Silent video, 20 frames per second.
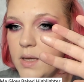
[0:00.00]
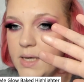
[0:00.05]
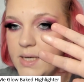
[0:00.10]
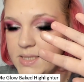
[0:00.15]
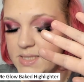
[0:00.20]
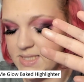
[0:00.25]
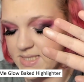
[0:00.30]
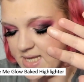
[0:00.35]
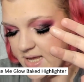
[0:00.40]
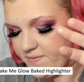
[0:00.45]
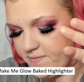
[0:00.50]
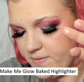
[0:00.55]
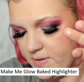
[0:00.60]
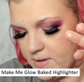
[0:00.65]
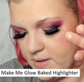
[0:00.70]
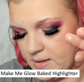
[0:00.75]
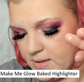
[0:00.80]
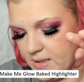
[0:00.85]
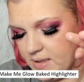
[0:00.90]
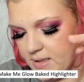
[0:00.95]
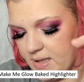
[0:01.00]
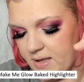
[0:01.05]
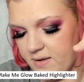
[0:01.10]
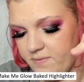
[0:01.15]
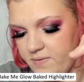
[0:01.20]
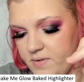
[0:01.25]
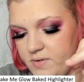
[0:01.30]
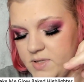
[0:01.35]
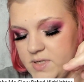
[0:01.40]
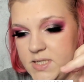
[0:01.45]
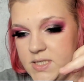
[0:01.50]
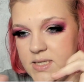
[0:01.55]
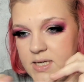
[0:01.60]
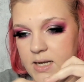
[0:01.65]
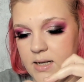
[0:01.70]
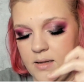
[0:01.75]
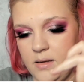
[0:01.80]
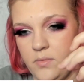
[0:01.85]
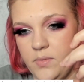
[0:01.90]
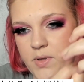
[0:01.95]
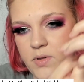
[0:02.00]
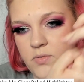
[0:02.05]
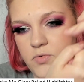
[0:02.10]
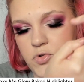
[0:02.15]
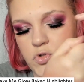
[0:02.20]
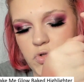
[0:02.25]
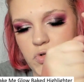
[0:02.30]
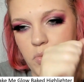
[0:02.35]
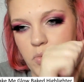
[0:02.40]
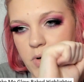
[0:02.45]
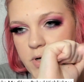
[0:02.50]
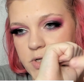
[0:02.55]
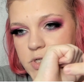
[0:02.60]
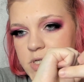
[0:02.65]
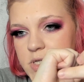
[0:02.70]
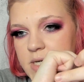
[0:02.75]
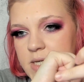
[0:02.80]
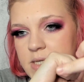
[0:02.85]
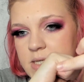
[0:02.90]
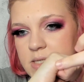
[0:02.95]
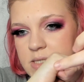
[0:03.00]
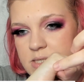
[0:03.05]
It's definitely like very subtle when you swatch it.